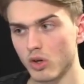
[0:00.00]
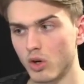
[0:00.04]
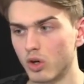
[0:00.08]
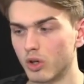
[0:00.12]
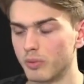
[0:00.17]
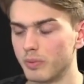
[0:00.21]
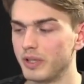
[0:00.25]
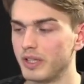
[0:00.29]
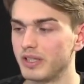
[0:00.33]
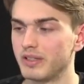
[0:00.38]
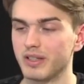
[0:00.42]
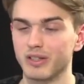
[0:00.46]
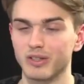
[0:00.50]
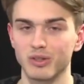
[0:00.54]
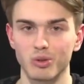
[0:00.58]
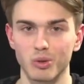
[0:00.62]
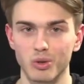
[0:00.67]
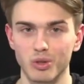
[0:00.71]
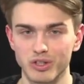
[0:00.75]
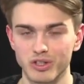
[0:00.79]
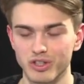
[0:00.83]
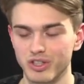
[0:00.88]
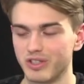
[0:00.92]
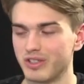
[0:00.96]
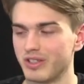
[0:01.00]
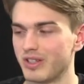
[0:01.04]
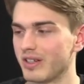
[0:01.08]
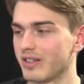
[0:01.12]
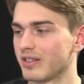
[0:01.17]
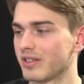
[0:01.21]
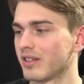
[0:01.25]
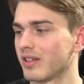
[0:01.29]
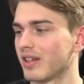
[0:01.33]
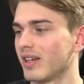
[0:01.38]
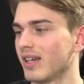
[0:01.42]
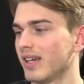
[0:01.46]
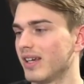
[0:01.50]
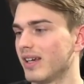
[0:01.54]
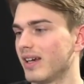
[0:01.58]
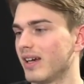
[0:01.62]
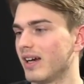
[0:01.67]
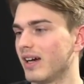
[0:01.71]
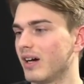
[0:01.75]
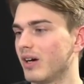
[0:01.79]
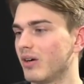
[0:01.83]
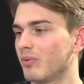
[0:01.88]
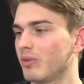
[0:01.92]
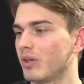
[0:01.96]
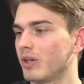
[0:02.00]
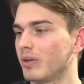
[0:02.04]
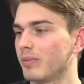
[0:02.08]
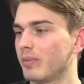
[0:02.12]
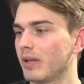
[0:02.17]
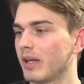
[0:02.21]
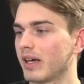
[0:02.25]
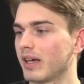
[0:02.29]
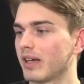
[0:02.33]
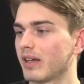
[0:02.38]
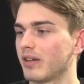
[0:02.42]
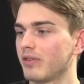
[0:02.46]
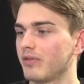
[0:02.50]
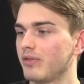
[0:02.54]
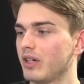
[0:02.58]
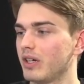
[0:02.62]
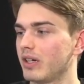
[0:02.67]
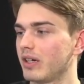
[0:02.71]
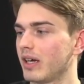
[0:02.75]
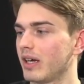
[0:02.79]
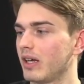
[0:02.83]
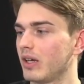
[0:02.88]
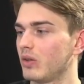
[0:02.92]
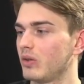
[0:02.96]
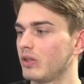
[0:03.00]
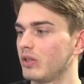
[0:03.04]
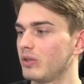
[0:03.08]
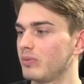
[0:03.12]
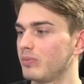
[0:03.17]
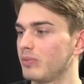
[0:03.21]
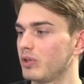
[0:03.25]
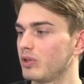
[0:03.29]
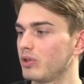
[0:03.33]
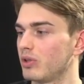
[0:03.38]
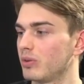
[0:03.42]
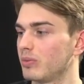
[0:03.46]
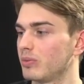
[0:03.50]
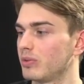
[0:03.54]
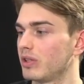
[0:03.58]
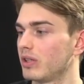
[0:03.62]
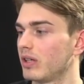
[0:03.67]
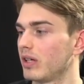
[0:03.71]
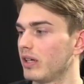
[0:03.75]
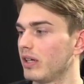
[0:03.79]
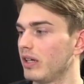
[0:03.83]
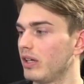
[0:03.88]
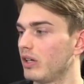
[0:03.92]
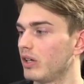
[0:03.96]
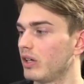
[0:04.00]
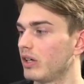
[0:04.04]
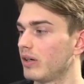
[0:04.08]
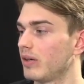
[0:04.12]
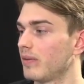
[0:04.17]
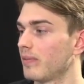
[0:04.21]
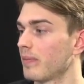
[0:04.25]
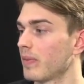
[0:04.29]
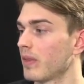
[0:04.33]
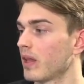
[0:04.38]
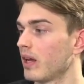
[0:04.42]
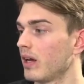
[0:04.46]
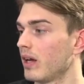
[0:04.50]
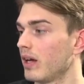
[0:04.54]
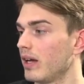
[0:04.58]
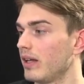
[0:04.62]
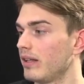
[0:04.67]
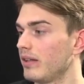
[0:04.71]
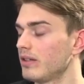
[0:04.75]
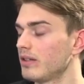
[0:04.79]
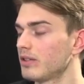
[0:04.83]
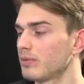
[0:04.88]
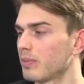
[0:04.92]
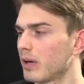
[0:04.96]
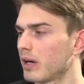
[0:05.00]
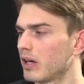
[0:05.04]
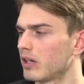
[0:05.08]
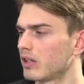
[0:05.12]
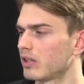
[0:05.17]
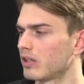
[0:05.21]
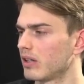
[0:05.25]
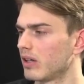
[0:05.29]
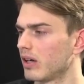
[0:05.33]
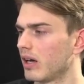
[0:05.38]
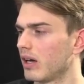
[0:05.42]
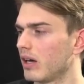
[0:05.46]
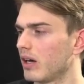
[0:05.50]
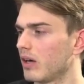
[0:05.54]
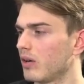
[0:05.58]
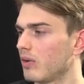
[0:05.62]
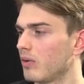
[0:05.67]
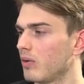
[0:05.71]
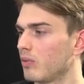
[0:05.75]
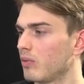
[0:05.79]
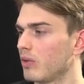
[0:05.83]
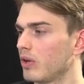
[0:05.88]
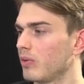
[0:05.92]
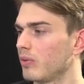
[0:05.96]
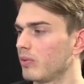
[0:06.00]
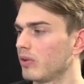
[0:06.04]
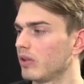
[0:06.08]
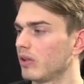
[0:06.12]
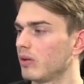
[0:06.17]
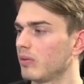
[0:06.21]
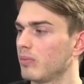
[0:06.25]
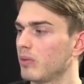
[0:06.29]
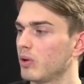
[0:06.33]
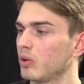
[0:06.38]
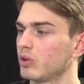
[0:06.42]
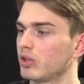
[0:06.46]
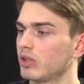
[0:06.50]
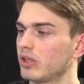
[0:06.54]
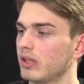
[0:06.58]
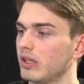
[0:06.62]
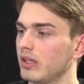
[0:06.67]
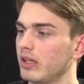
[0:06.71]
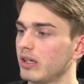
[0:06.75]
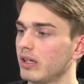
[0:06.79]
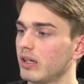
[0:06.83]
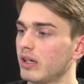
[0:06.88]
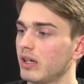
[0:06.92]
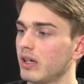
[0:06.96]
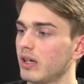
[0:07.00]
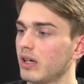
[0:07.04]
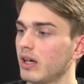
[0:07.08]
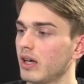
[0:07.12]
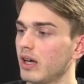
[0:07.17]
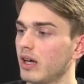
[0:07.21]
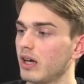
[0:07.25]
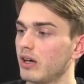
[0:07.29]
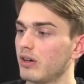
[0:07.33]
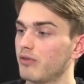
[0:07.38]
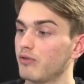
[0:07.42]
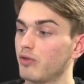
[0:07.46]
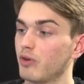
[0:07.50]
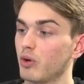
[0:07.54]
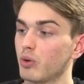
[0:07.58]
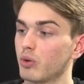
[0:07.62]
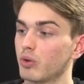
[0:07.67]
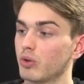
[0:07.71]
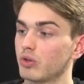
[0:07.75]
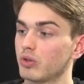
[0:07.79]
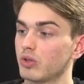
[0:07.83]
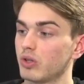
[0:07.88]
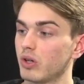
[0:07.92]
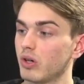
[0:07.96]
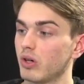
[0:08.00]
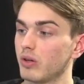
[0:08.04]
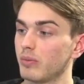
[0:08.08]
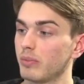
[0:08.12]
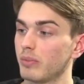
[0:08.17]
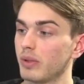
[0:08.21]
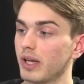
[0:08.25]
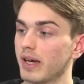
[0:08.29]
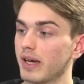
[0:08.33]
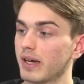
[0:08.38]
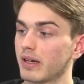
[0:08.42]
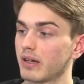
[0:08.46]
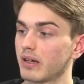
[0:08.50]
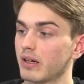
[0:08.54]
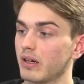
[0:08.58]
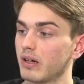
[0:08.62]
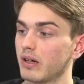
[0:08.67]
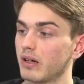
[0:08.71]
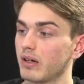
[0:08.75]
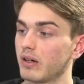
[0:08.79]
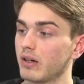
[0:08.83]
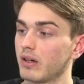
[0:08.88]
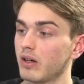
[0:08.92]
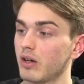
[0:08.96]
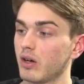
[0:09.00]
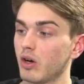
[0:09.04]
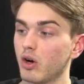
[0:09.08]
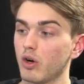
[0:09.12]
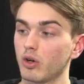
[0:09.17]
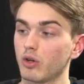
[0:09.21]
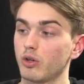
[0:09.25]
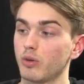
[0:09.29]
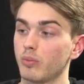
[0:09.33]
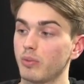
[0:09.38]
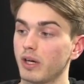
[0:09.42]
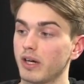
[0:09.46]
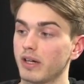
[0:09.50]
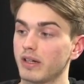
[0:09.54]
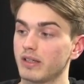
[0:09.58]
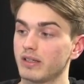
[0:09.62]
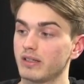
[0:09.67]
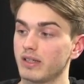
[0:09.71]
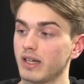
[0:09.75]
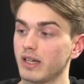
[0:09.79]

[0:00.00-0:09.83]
or b6 or g6, where Black fianchettoed his bishops here. In this part, we will mostly focus on Black occupying the